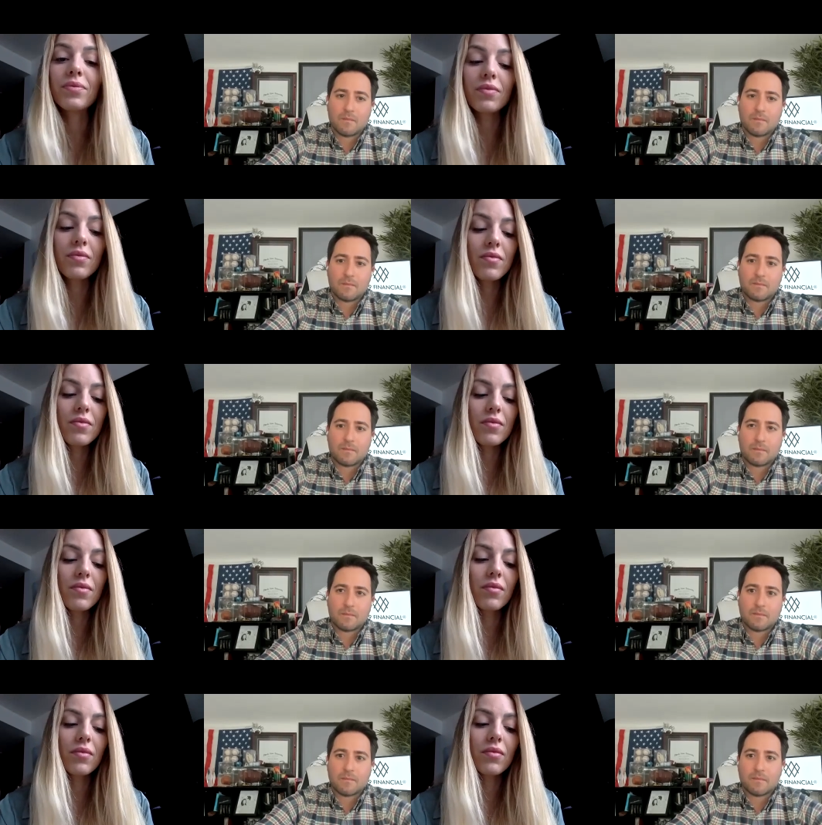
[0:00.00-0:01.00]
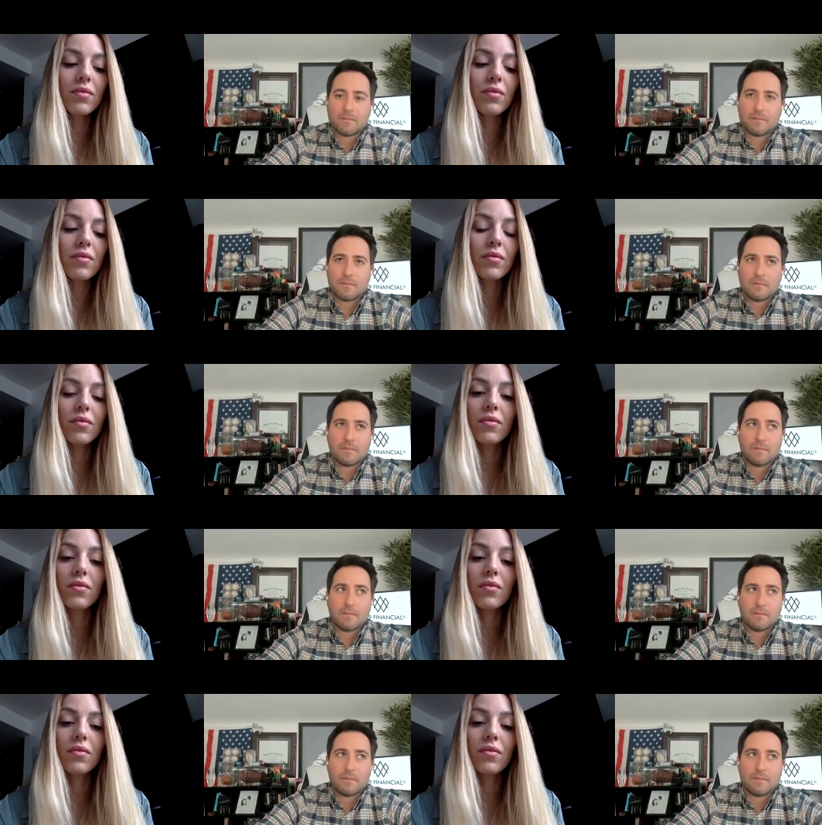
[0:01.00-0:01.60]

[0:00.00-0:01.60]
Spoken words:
No one is speaking in this clip.